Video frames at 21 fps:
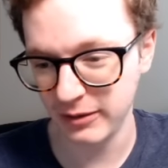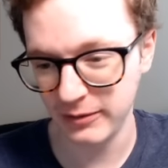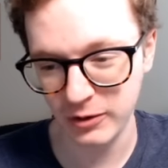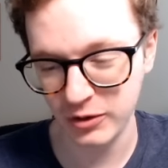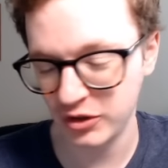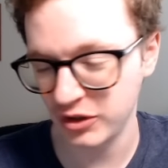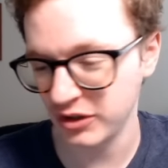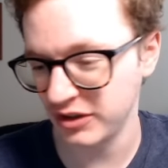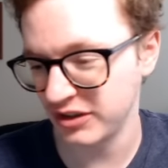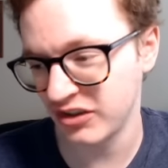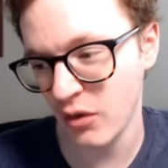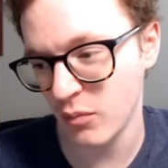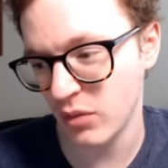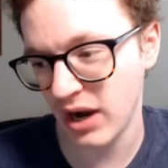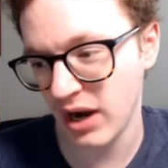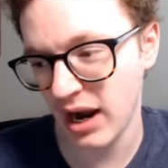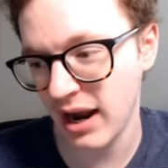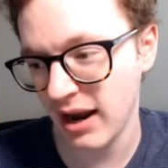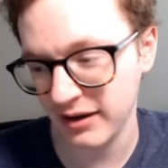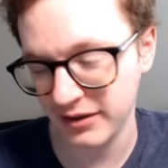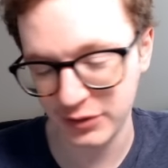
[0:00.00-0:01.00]
There's just some
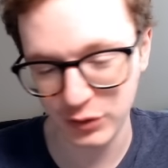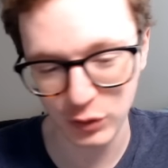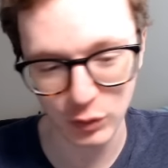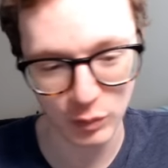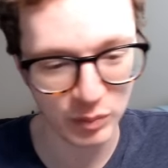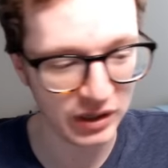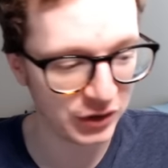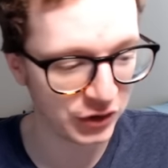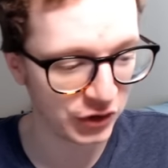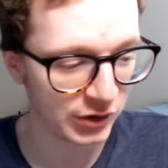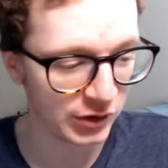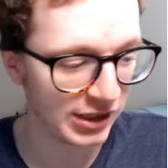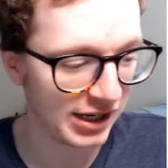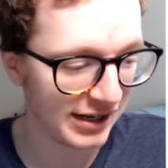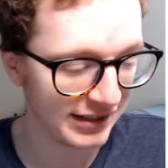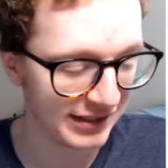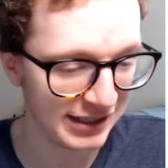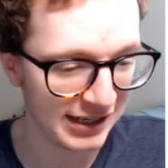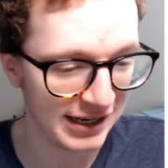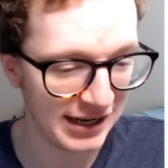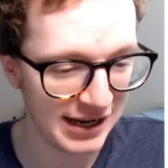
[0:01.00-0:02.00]
guys who pitch a lot
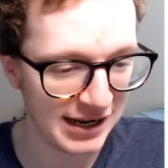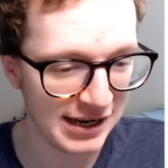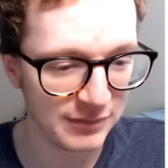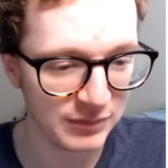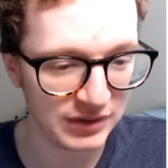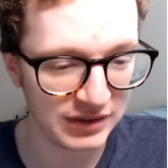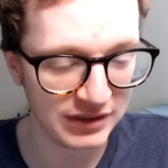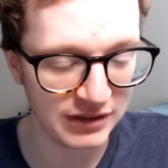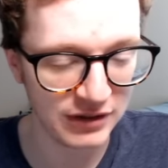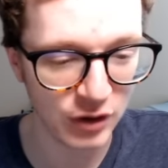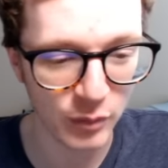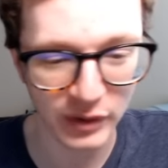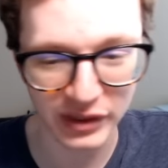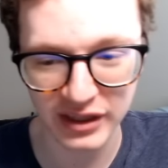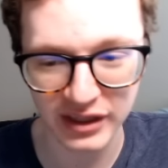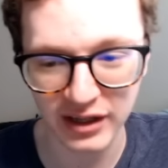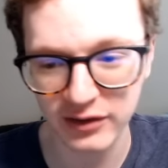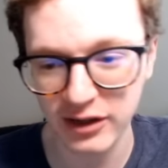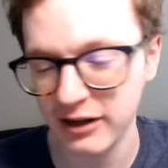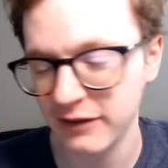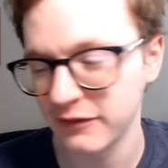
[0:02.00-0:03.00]
of games, but
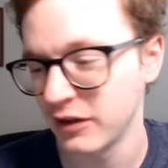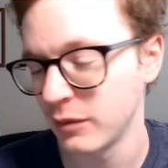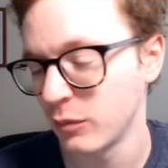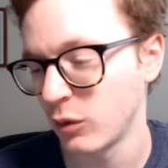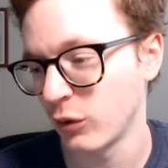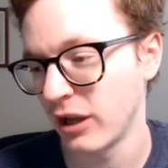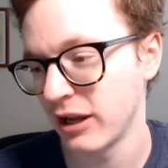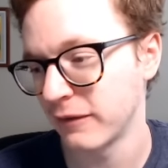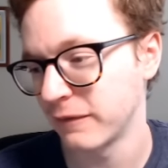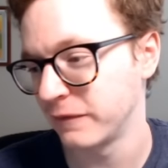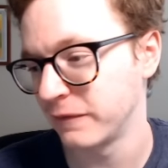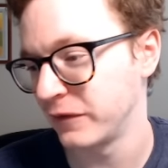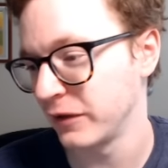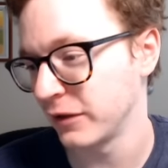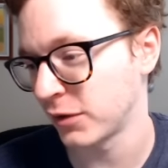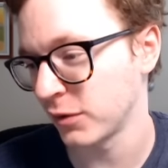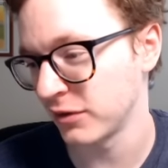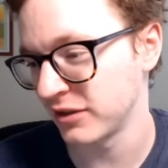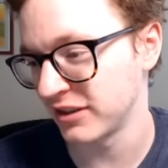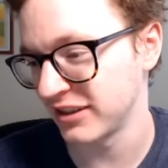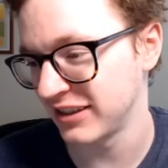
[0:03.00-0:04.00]
a lot of them are like 5th
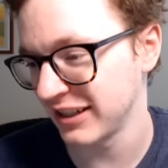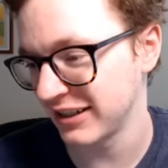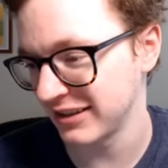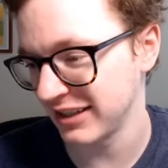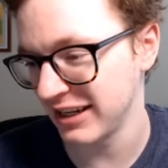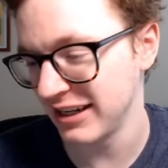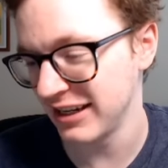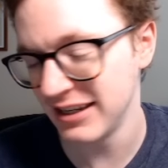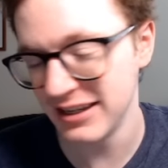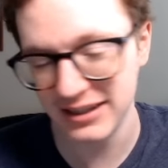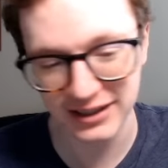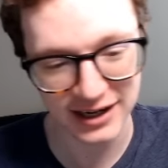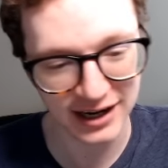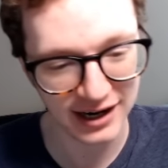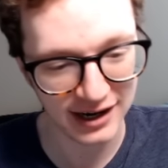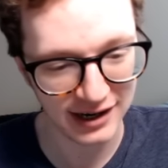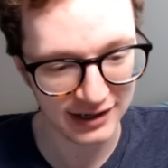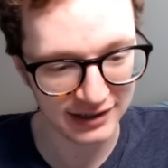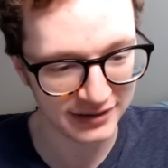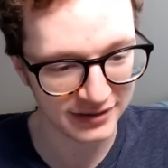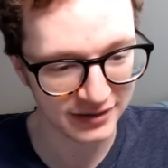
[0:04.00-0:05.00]
or 6th inning
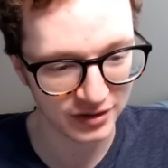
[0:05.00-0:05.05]
guys.